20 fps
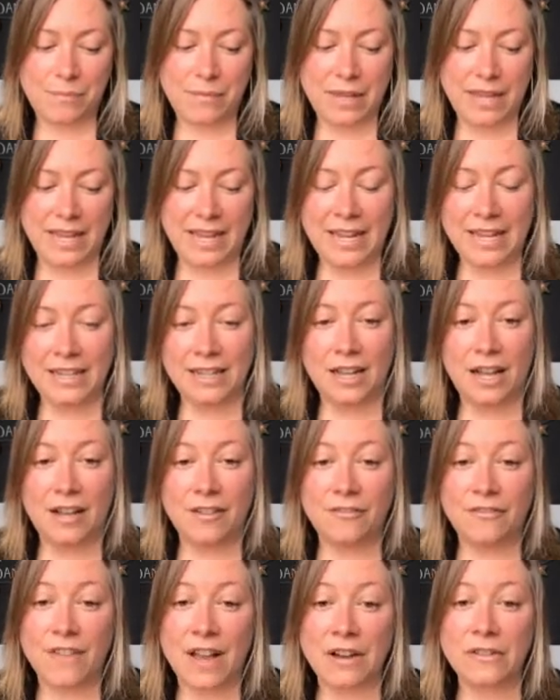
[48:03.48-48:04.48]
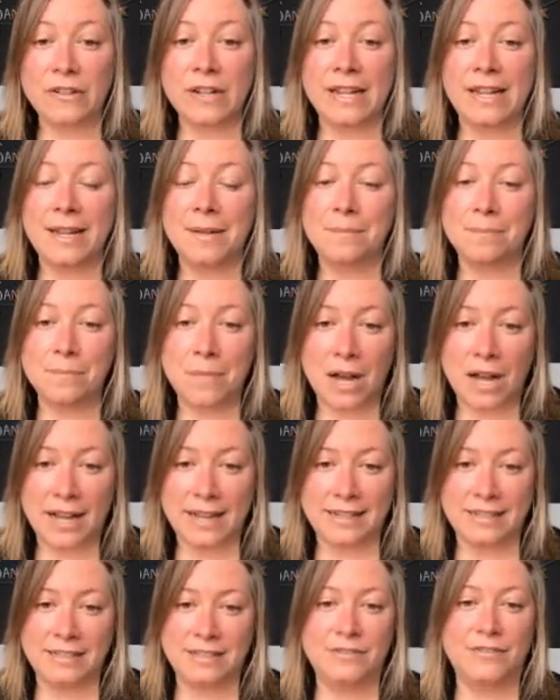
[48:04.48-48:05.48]
in a very
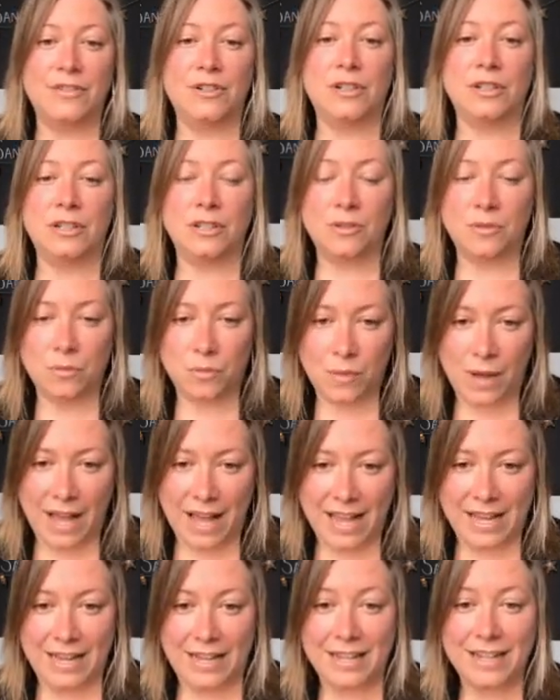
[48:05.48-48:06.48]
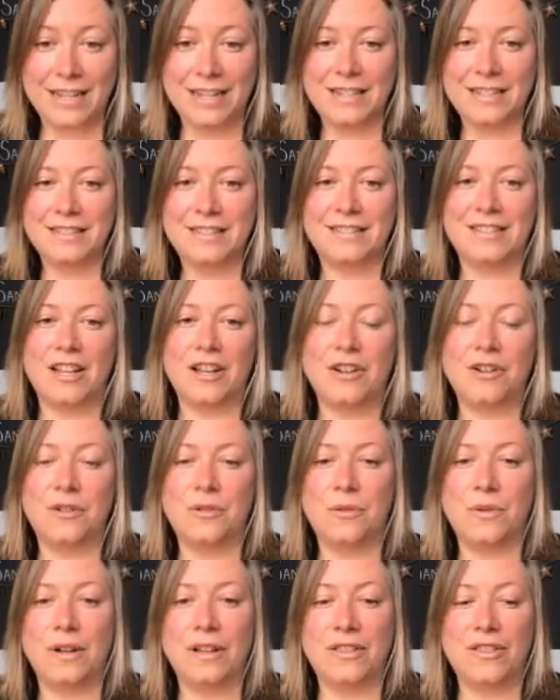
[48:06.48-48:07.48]
mindful way.
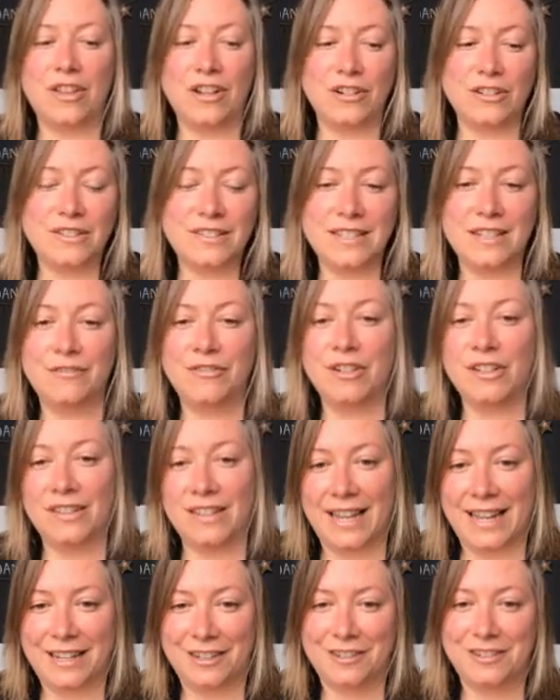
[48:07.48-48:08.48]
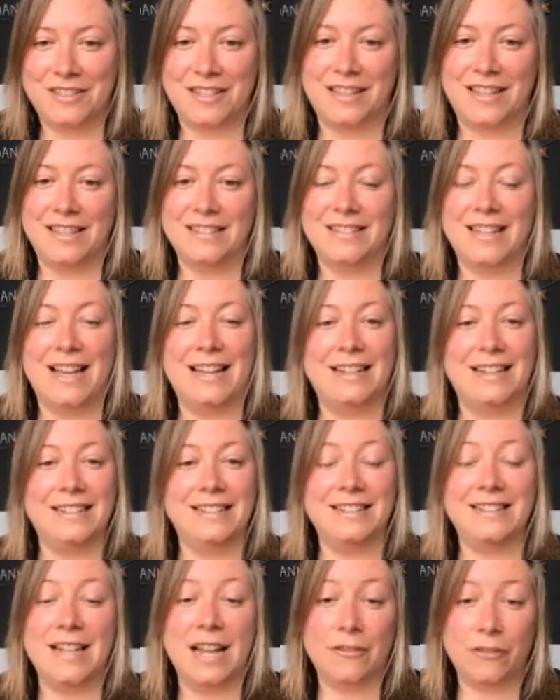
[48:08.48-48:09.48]
So there's different layers to this, and
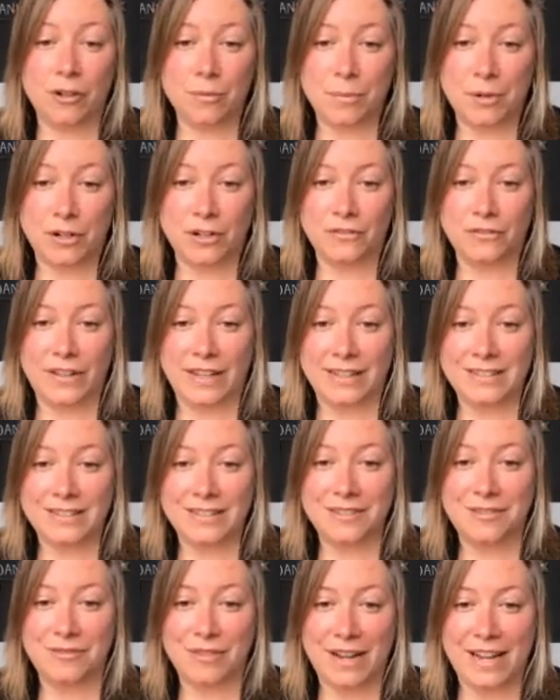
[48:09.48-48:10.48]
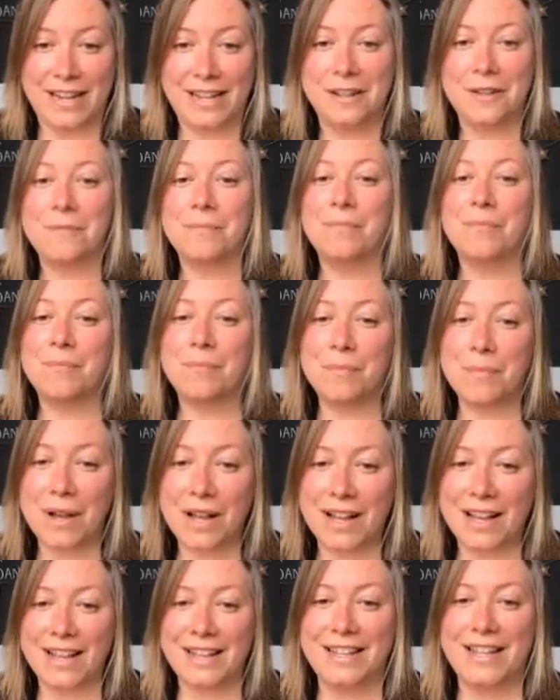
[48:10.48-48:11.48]
it's never perfect, right?
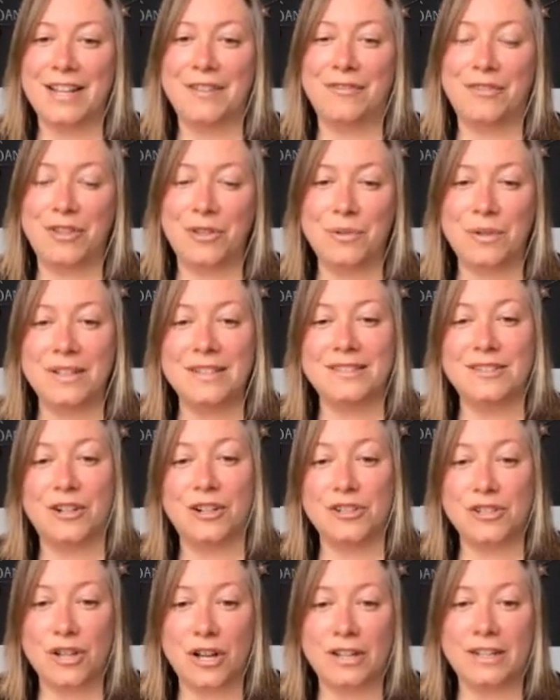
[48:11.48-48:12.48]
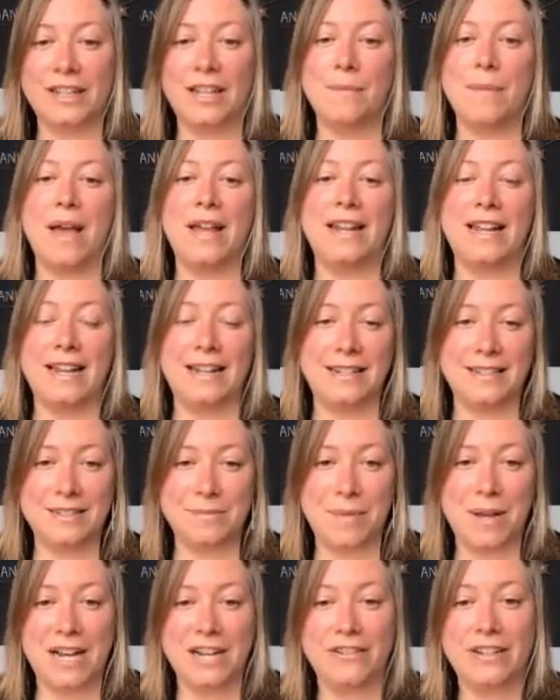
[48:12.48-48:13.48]
But if you can start talking about it and
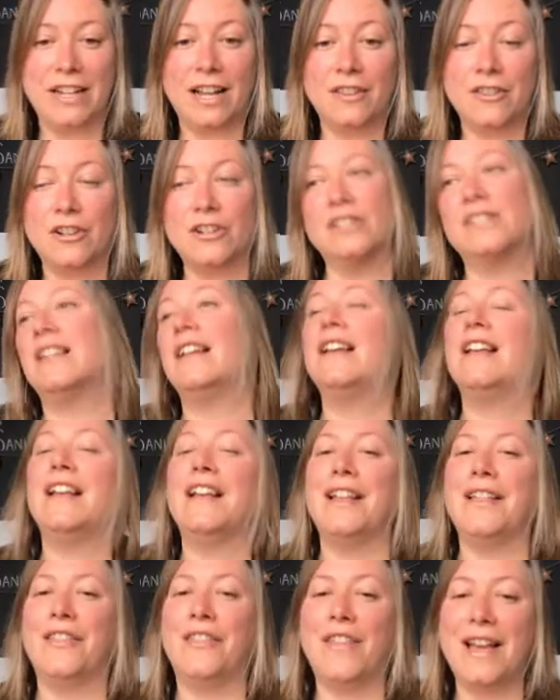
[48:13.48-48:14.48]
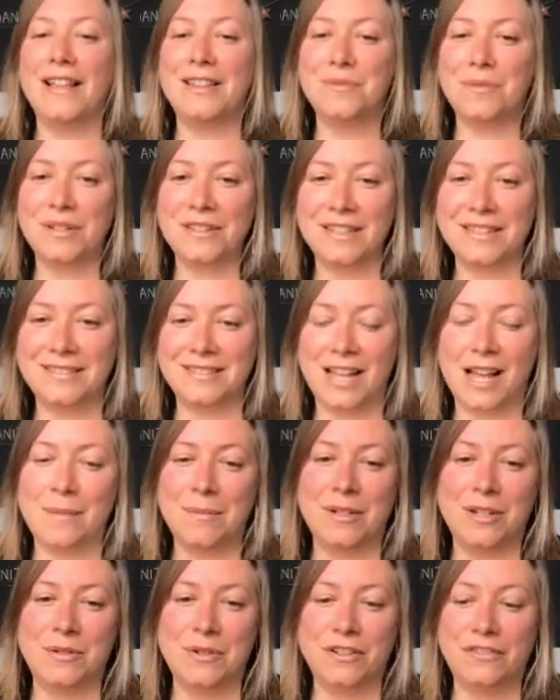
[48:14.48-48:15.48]
inspiring others, that's where this
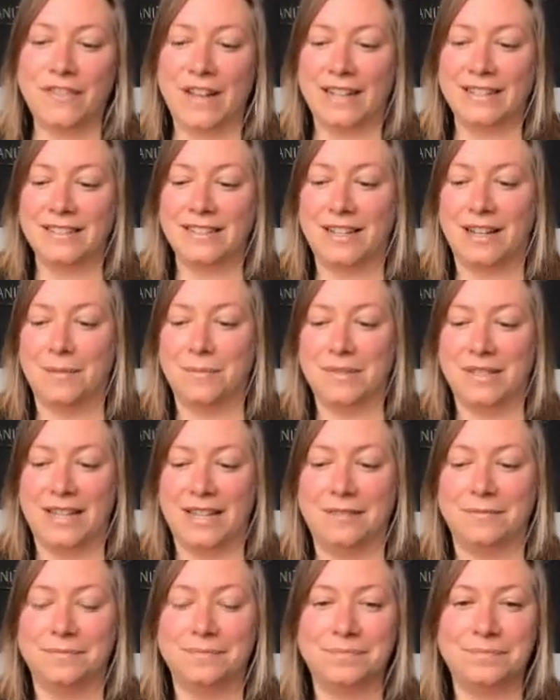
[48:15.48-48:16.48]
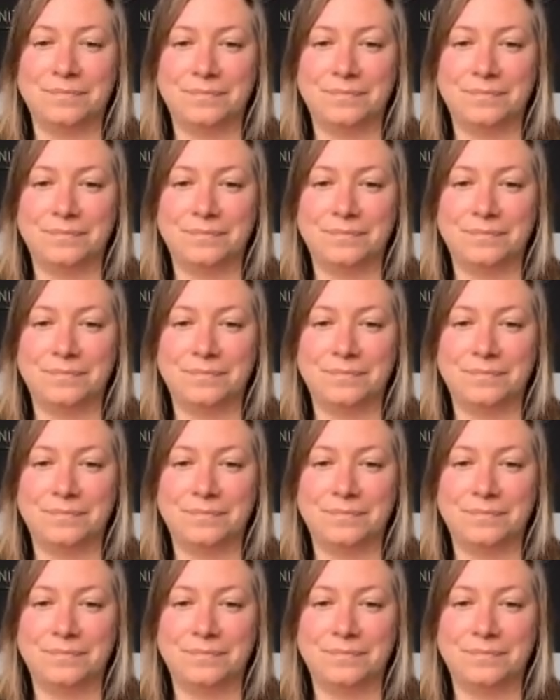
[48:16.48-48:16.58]
domino effect comes in.